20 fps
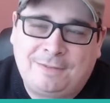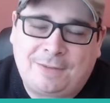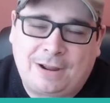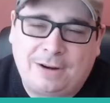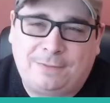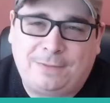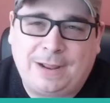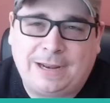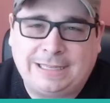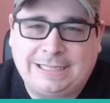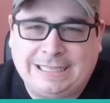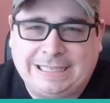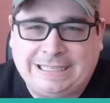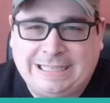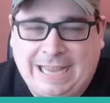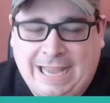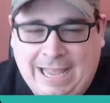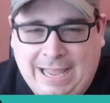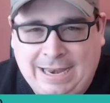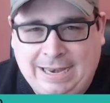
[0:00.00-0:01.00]
Final
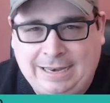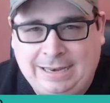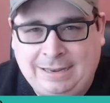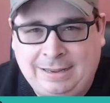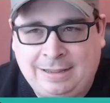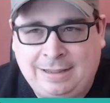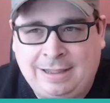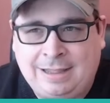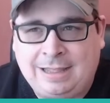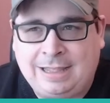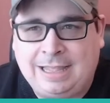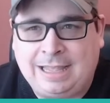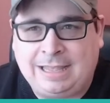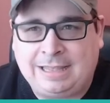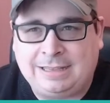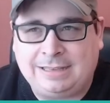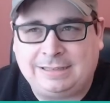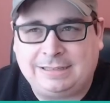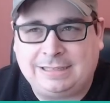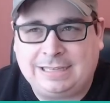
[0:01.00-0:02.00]
Fantasy X
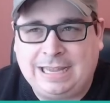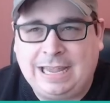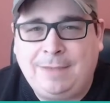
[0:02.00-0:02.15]
is